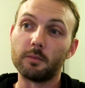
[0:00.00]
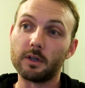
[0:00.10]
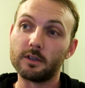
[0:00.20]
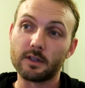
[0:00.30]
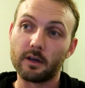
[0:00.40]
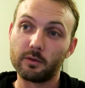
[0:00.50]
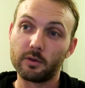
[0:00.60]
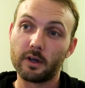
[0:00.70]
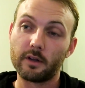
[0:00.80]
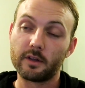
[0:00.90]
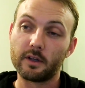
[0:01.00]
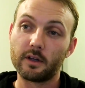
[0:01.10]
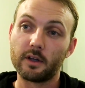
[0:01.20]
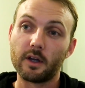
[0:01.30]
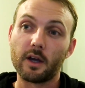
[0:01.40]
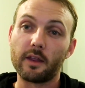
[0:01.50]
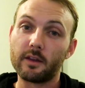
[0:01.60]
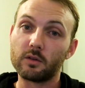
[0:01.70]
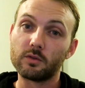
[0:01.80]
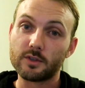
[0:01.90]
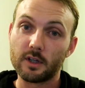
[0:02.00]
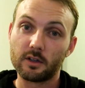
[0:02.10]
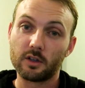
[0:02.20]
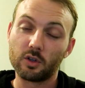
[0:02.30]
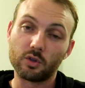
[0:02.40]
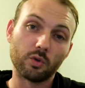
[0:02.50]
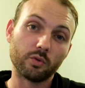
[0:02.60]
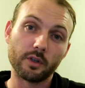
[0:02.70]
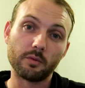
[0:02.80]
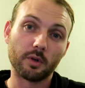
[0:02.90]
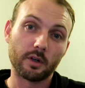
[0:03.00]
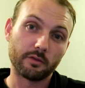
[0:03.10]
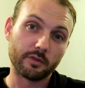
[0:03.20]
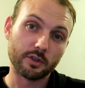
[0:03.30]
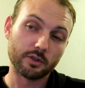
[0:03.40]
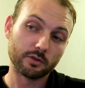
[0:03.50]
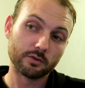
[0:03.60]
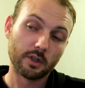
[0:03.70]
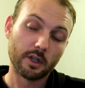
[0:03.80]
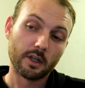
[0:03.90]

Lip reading: Me and Xavier were out there, and then all of a sudden I got called in by an official.